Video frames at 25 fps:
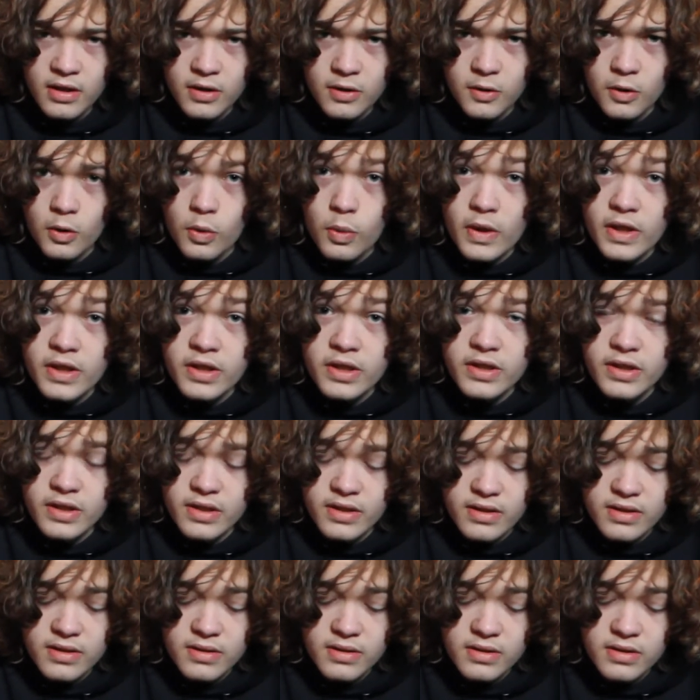
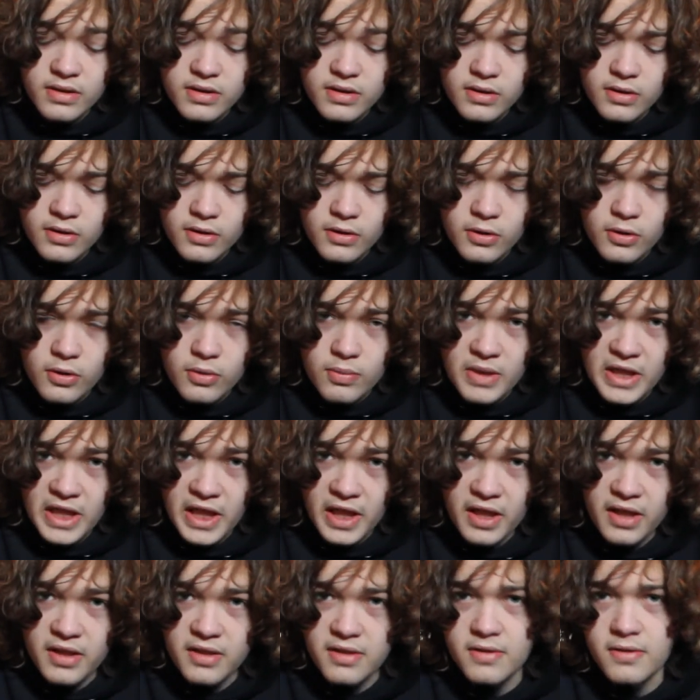questions to be
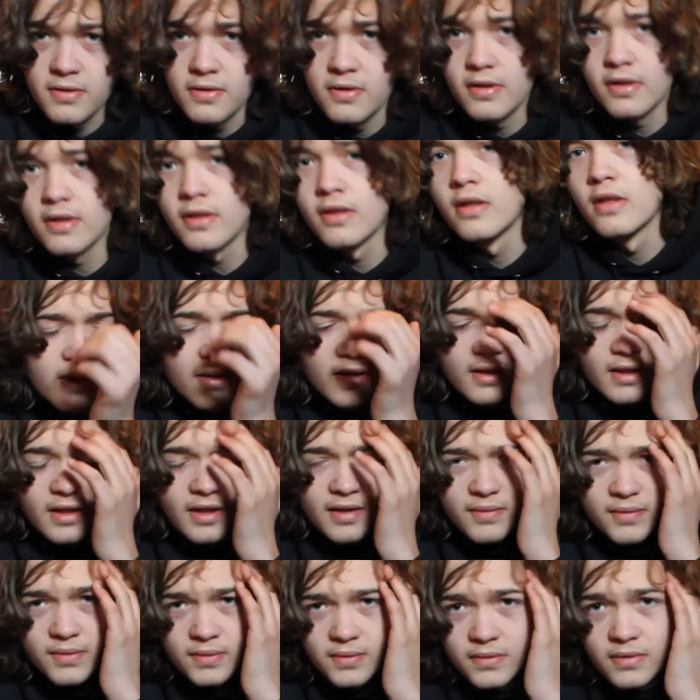answered. I
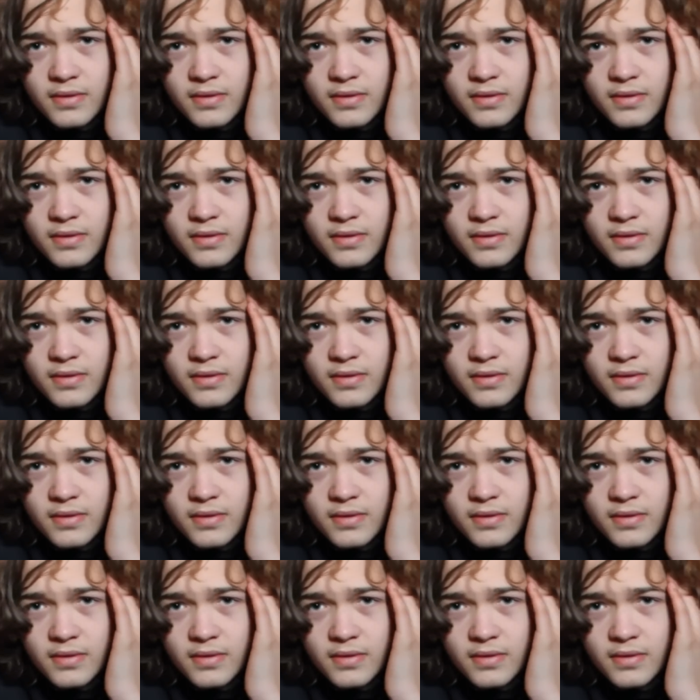haven't,